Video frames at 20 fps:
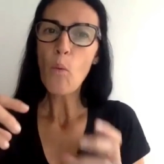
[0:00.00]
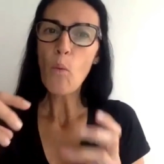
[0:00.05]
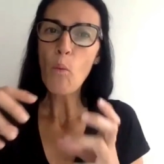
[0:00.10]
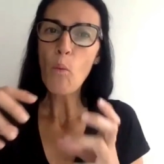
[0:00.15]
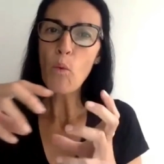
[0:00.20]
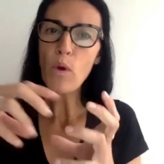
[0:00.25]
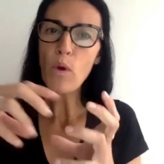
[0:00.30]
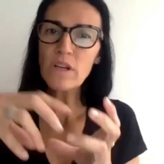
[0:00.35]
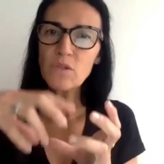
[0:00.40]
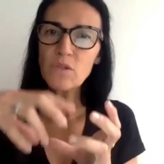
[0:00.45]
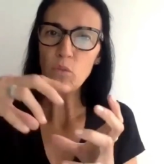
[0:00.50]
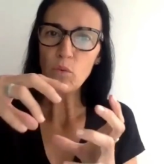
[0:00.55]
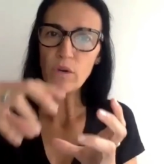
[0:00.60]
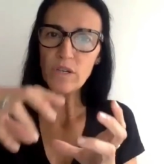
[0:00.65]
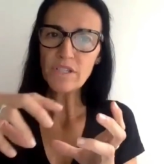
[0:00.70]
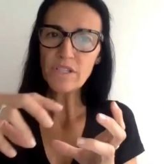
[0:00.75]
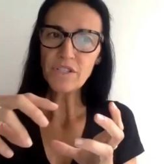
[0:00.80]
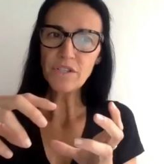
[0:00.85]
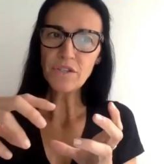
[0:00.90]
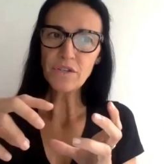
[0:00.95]
what
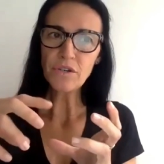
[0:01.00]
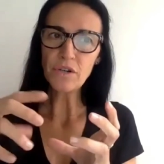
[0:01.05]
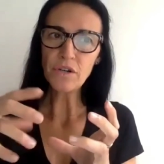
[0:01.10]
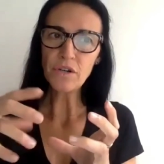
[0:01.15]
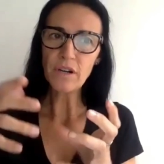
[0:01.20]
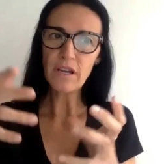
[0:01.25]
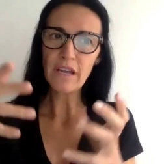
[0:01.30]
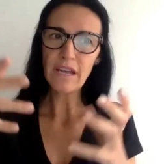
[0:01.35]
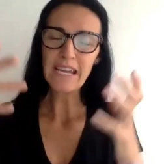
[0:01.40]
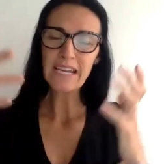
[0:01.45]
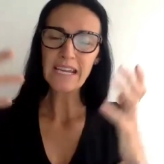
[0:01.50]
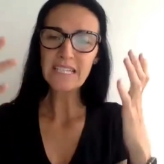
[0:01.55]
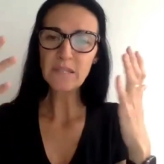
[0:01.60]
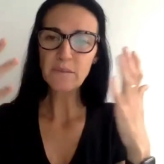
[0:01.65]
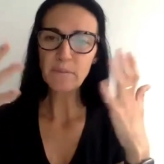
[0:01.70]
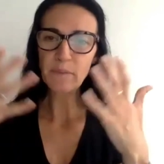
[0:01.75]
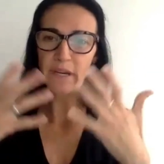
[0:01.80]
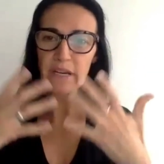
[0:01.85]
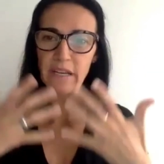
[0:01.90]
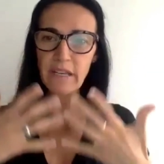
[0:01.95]
was your
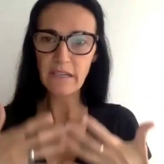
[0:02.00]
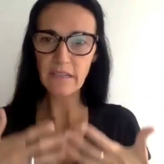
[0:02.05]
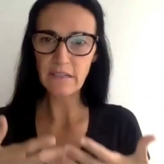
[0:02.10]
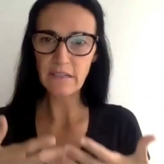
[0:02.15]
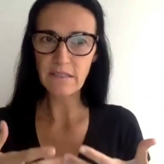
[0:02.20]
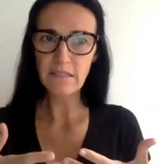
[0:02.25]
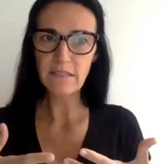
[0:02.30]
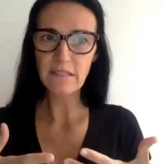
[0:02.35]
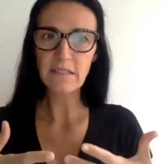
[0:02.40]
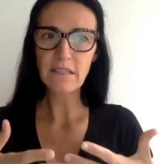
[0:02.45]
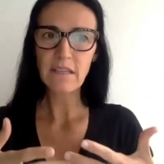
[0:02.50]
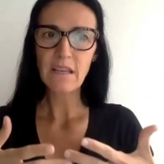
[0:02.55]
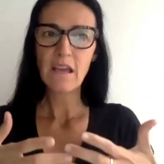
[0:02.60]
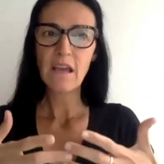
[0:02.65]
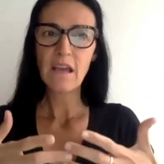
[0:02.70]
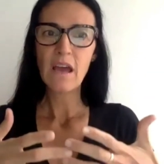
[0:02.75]
experience?